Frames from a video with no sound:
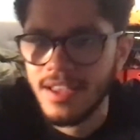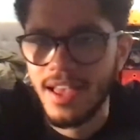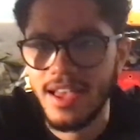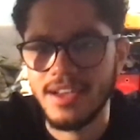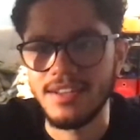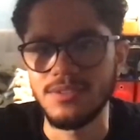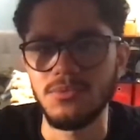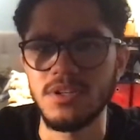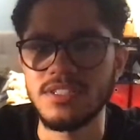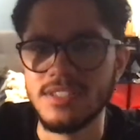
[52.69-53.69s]
and
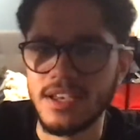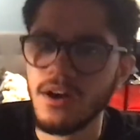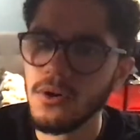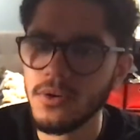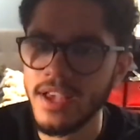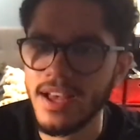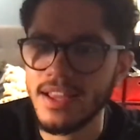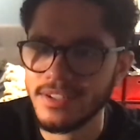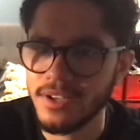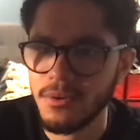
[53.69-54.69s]
we're just like, oh yeah,
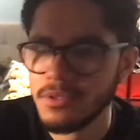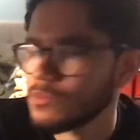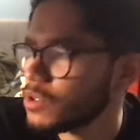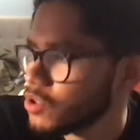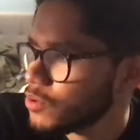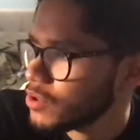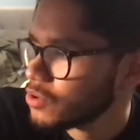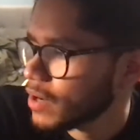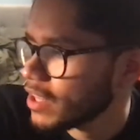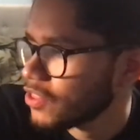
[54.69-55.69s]
like no, we're we're doing the
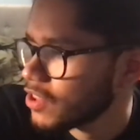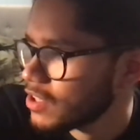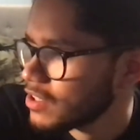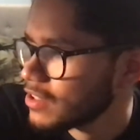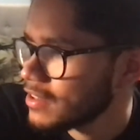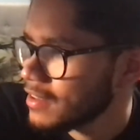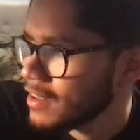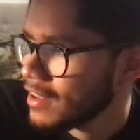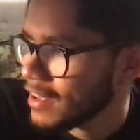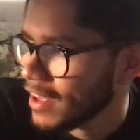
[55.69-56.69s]
right thing,
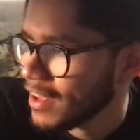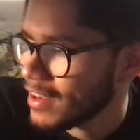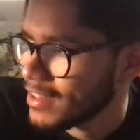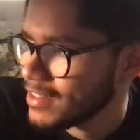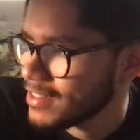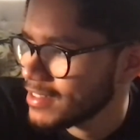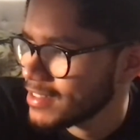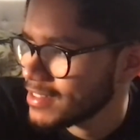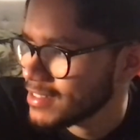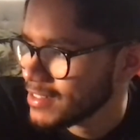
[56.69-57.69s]
and
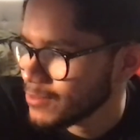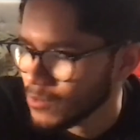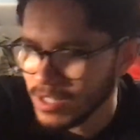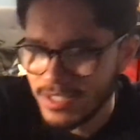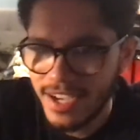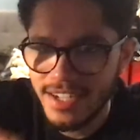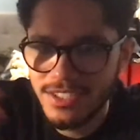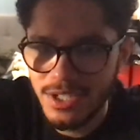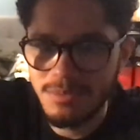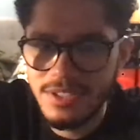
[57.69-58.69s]
we kind of
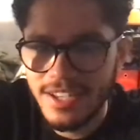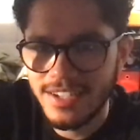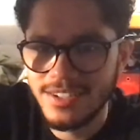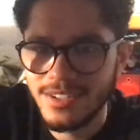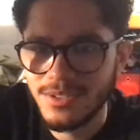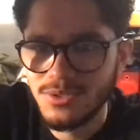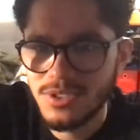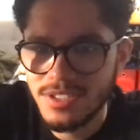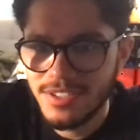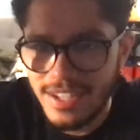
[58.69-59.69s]
jump to that
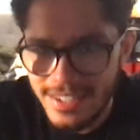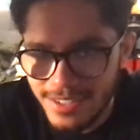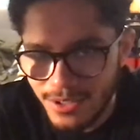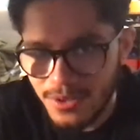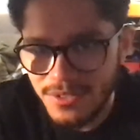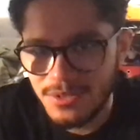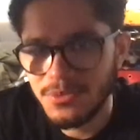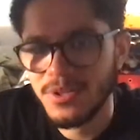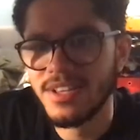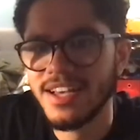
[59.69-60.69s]
conclusion and don't even
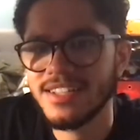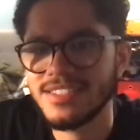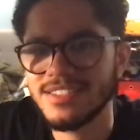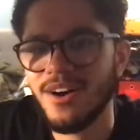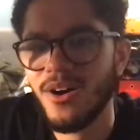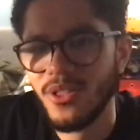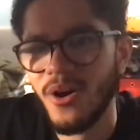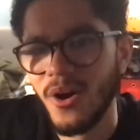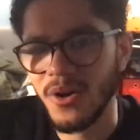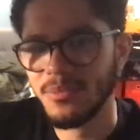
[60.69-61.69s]
realize all the
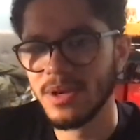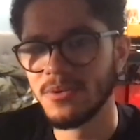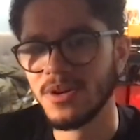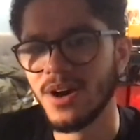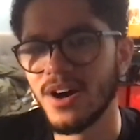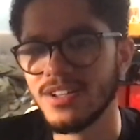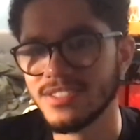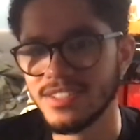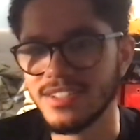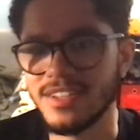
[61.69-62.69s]
harm that we're
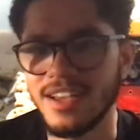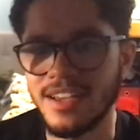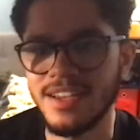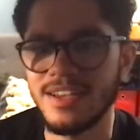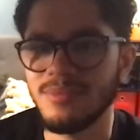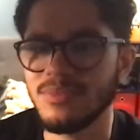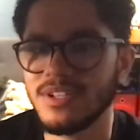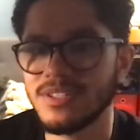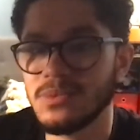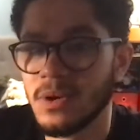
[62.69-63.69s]
causing
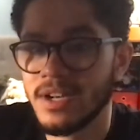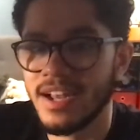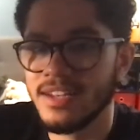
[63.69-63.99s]
because we're not